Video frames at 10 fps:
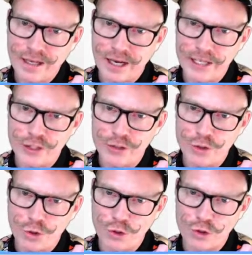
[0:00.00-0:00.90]
I should
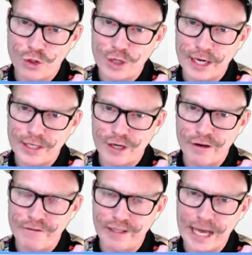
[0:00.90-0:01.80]
draw grass
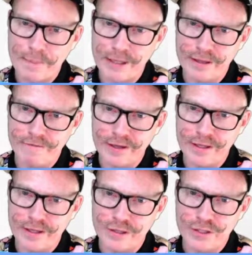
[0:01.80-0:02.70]
overlapping the
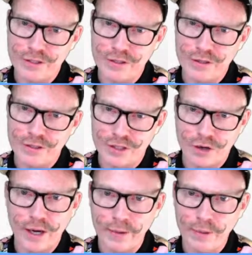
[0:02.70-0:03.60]
fingers. So
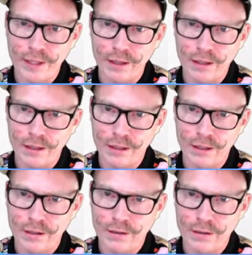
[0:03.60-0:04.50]
I will.
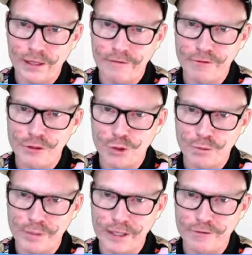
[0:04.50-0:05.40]
Look, if you draw a
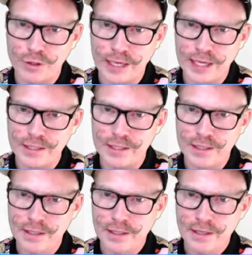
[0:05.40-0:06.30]
bit of grass,
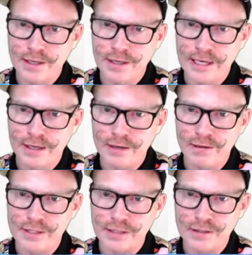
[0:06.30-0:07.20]
now
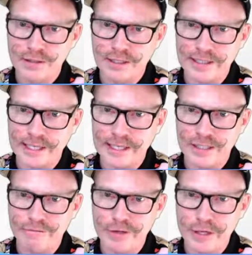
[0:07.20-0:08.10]
it doesn't look like the
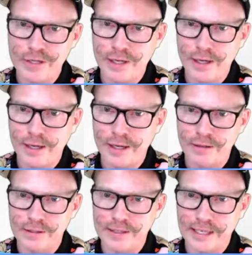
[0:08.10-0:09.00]
hand's floating. It
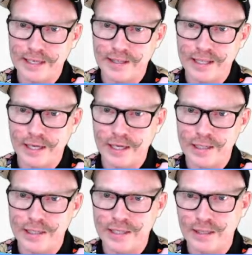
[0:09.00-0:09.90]
looks like the hand
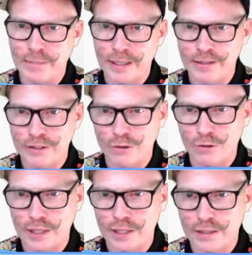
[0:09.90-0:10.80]
is in amongst the
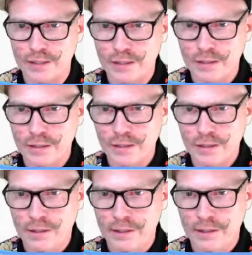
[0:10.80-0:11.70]
grass.
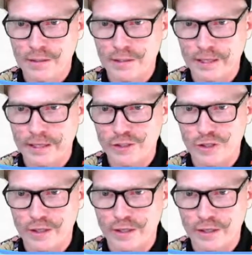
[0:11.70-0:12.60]
And it's like
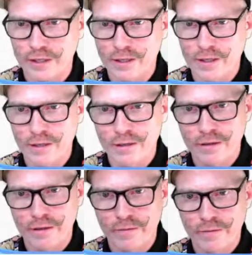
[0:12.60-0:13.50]
trying to
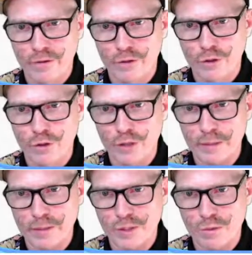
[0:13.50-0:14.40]

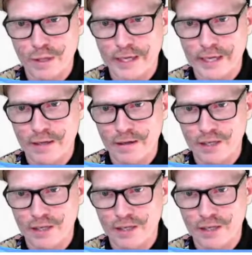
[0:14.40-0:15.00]
grip its way out.